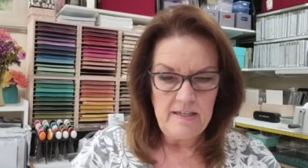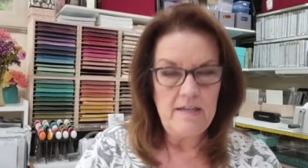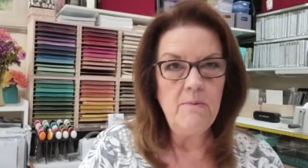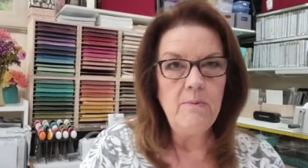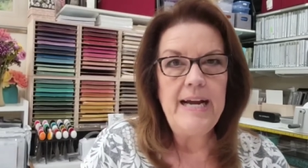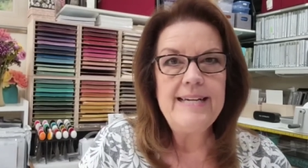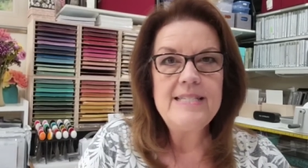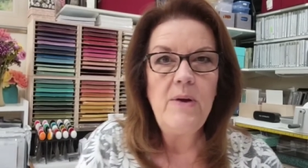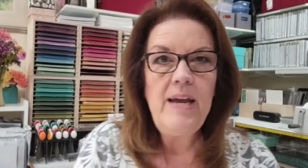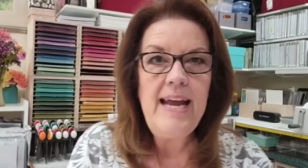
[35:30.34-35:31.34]
All right.
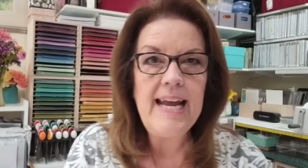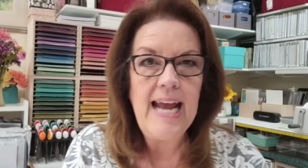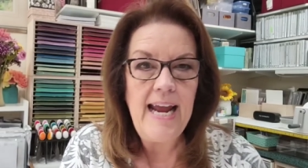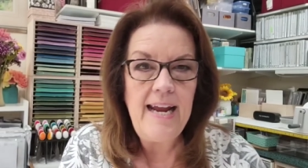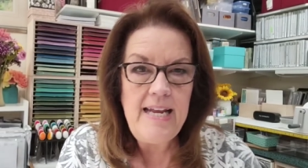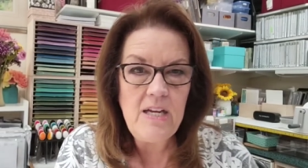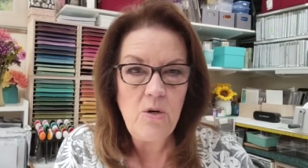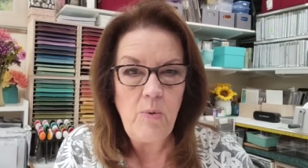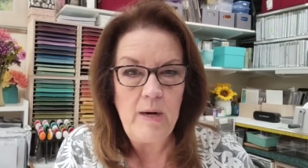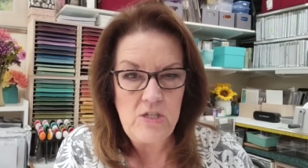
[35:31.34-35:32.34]
So, hey, any
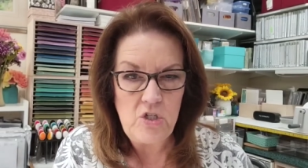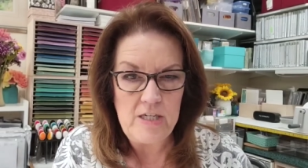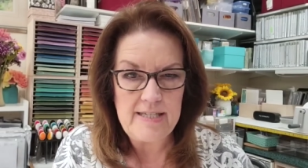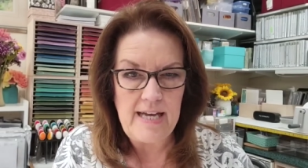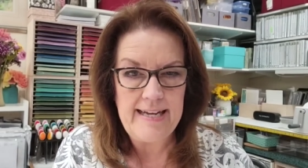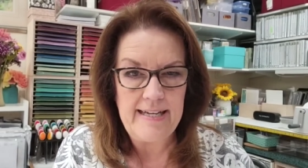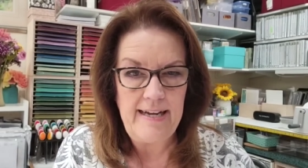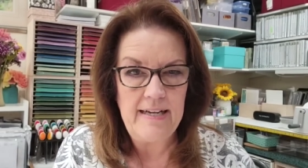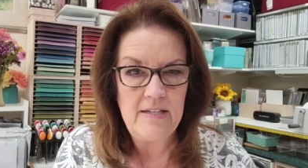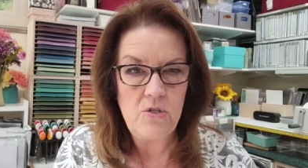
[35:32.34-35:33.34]
questions I can
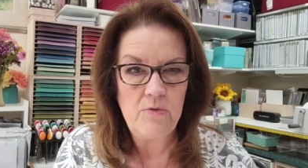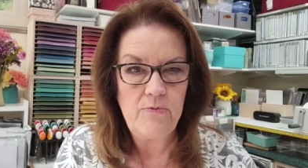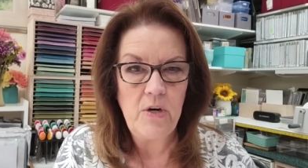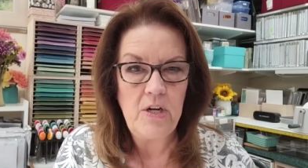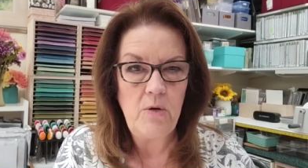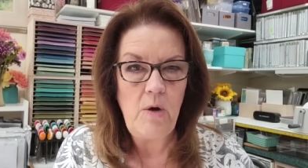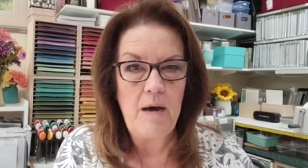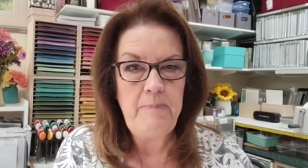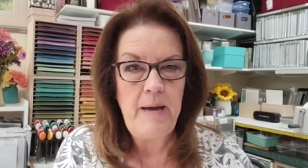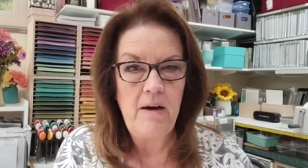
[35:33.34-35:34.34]
answer for you
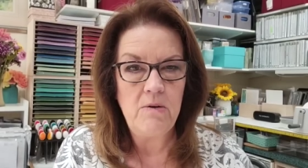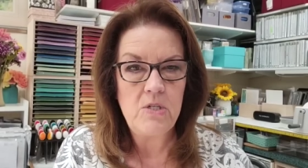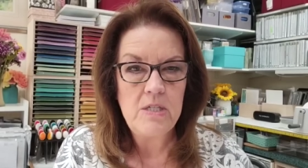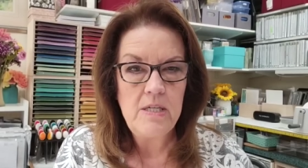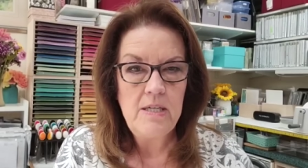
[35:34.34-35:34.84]
about?